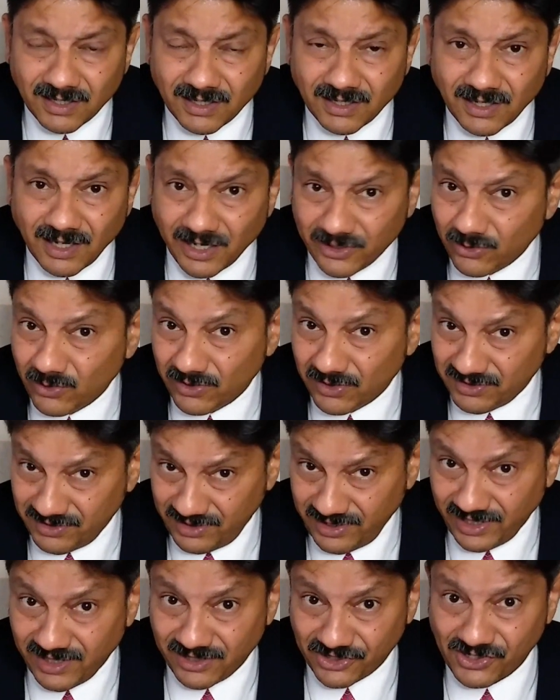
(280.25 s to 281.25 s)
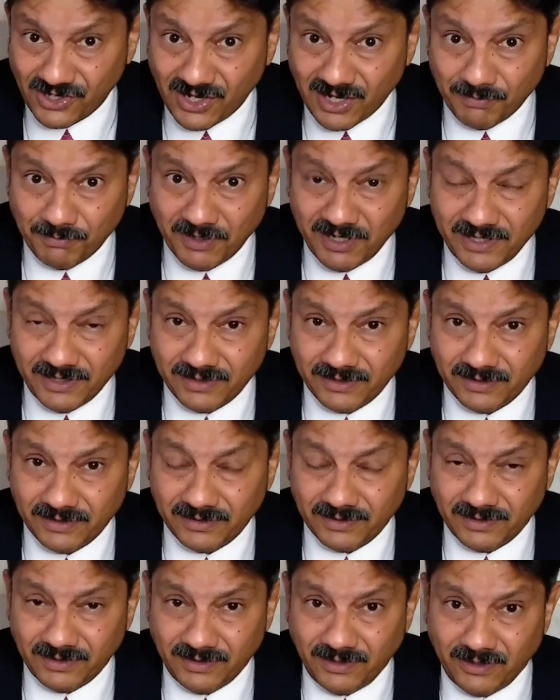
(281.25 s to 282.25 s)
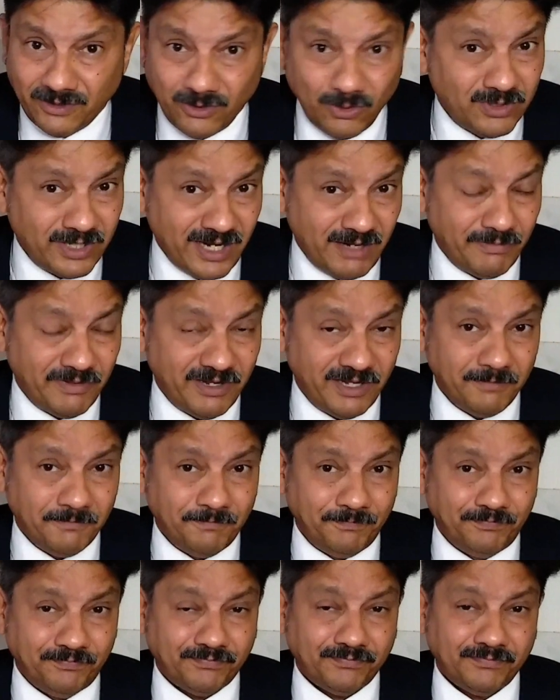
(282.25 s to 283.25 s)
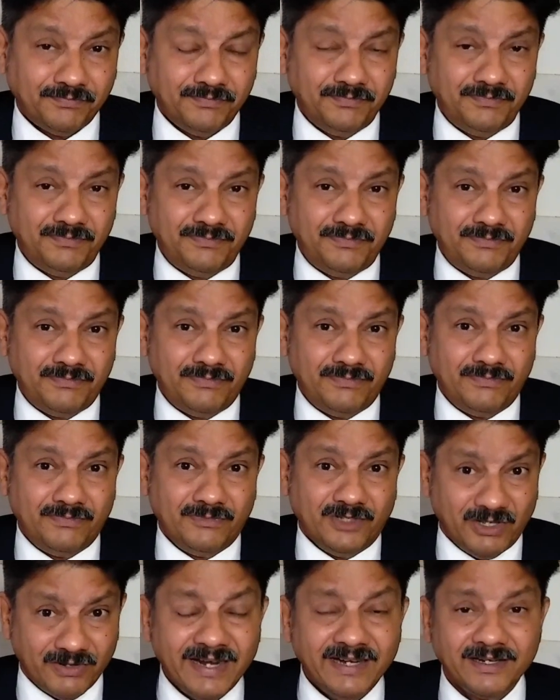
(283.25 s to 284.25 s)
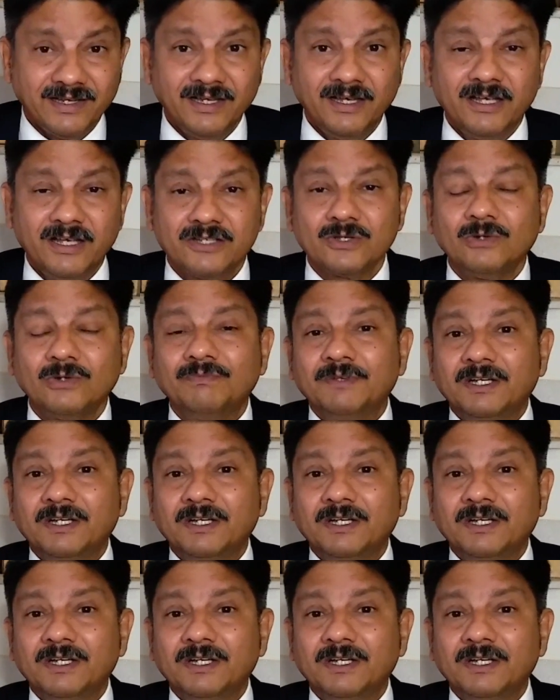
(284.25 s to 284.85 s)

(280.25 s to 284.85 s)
are you going to think sharply? You tell me. Right? So,